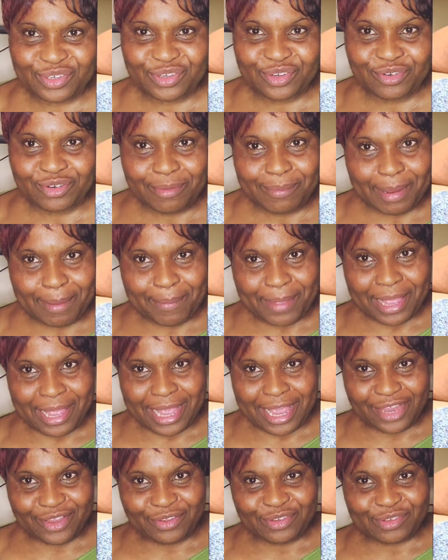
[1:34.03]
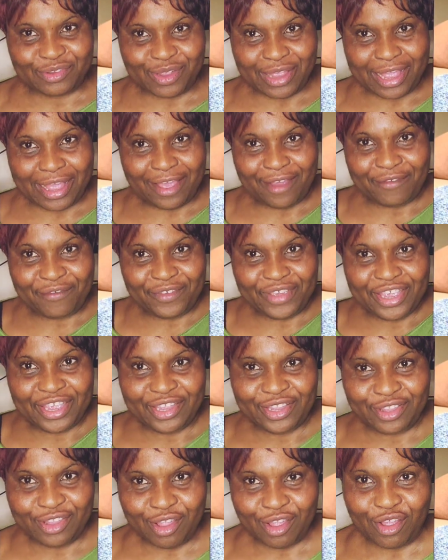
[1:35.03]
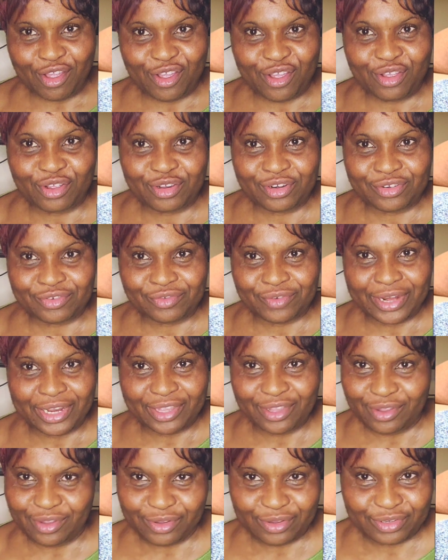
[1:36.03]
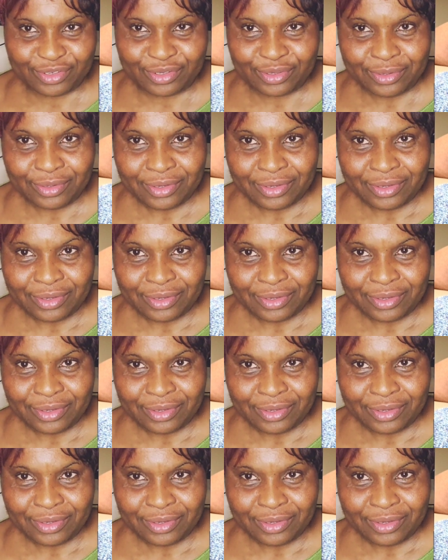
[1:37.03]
You remember I used to have a long dreadlocks.